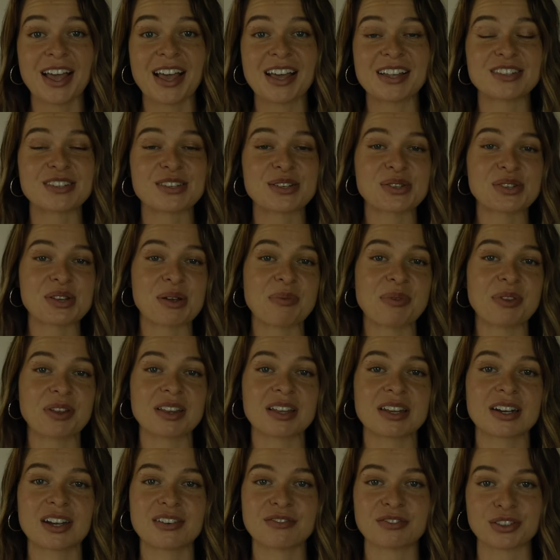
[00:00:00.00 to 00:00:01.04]
And so something
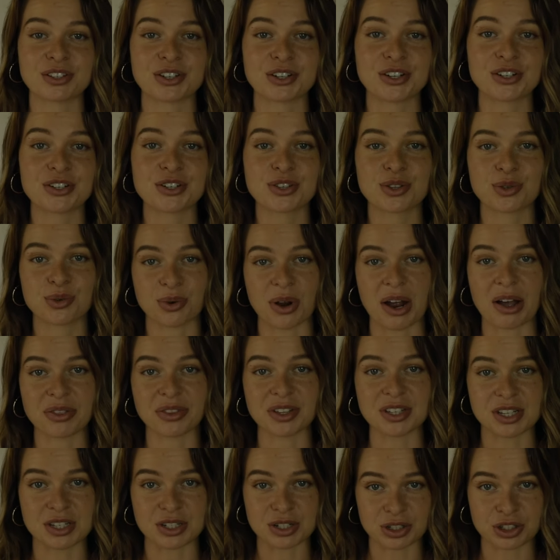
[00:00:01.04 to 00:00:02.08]
that I've learned throughout
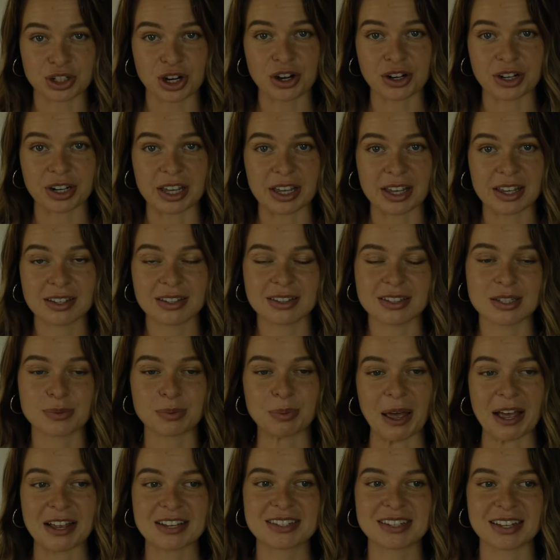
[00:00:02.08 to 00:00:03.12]
this journey, this
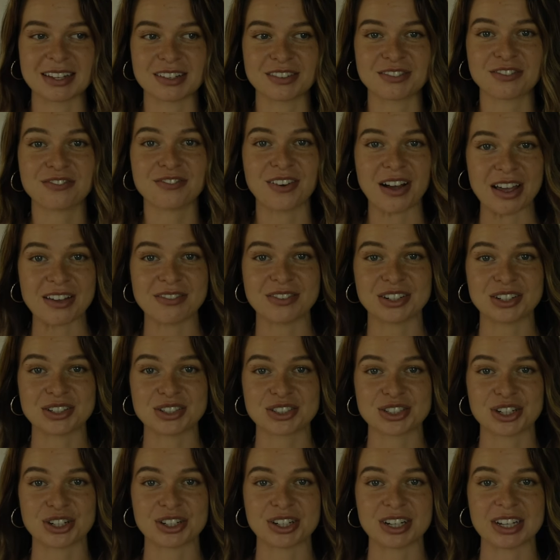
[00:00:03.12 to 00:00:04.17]
past like five year
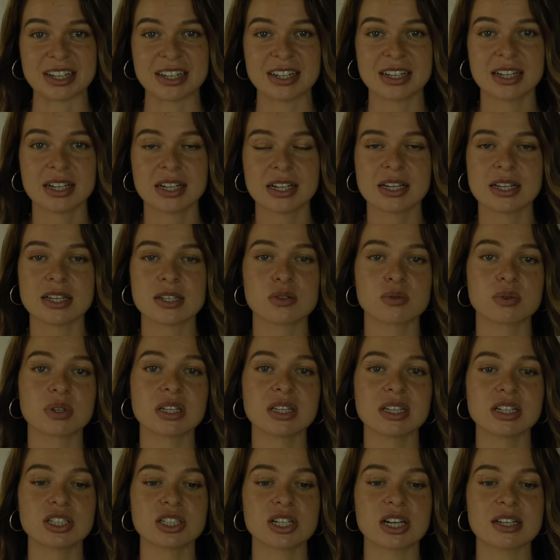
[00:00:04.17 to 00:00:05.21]
journey, is
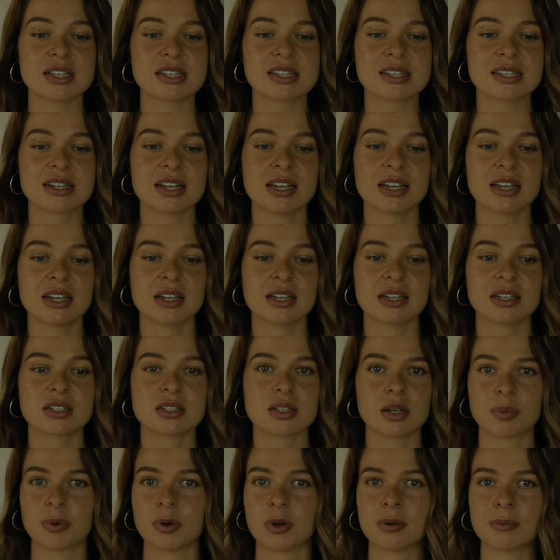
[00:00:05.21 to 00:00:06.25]
really just
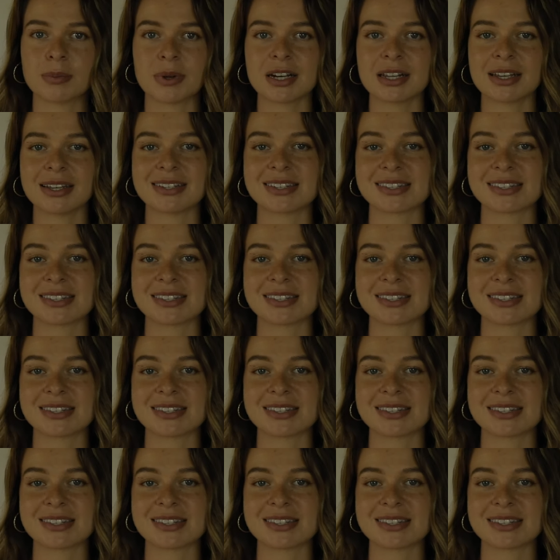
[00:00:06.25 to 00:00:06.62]
to put money